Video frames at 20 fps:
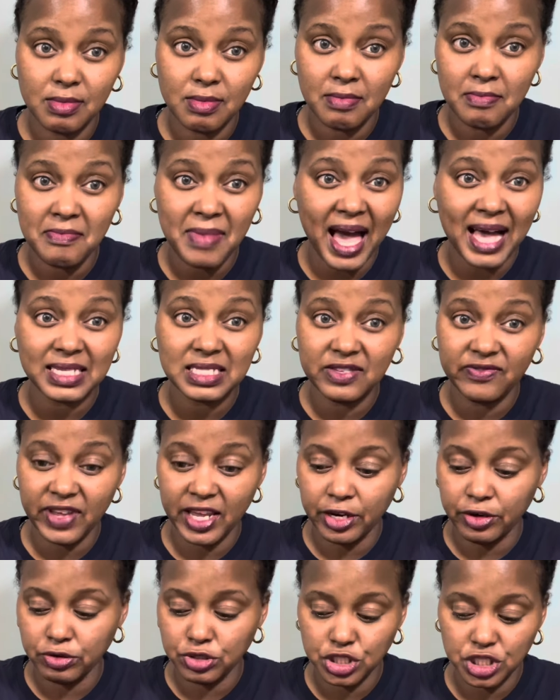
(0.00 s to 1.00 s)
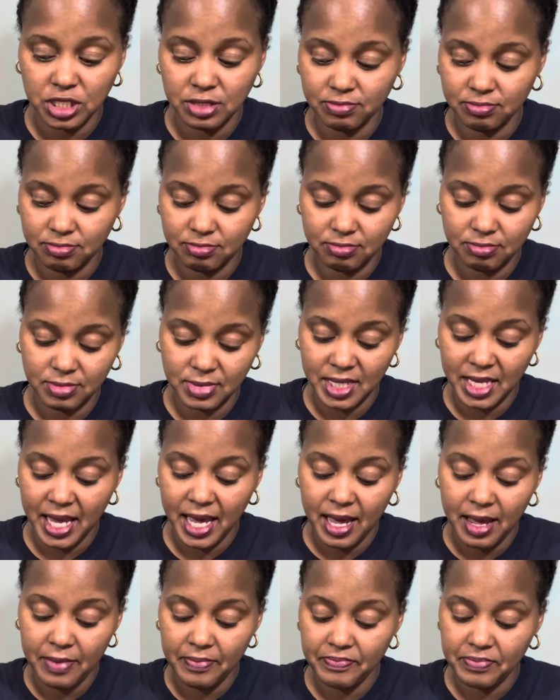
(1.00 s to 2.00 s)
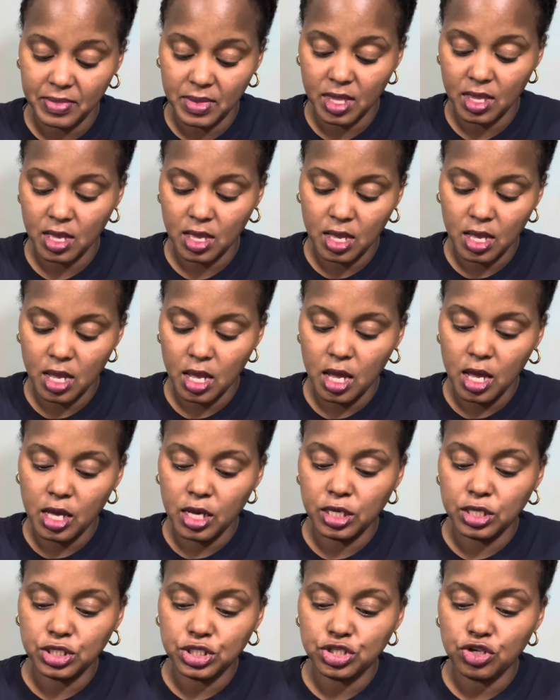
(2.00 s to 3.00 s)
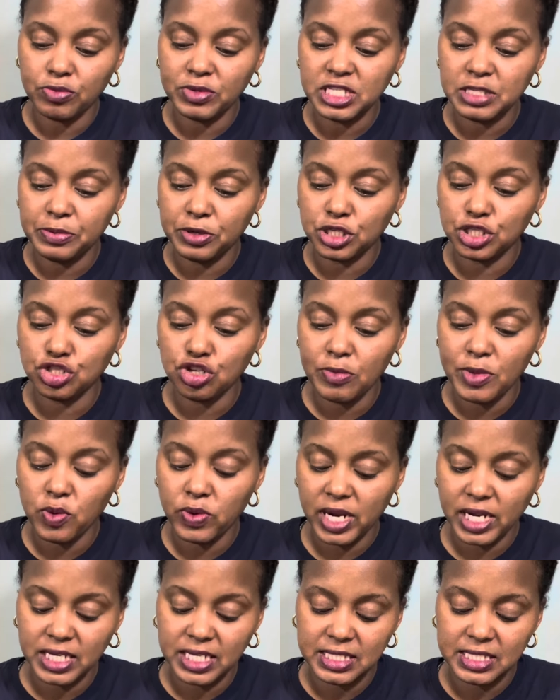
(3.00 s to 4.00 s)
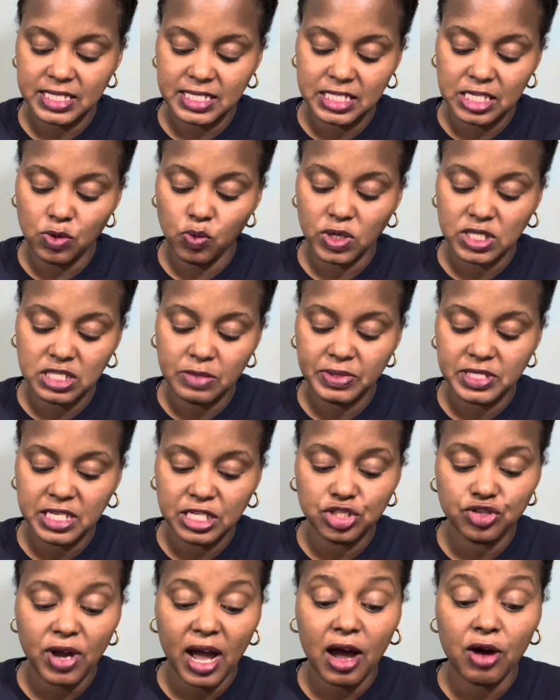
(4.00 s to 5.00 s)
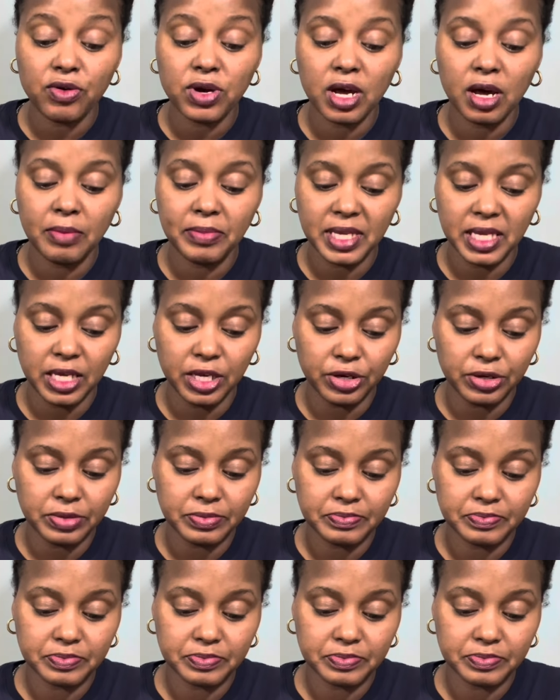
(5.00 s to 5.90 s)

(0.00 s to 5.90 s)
Massive energy. Yeah. Show me, Spirit. Show me what I need to see. What's the potential outcome here?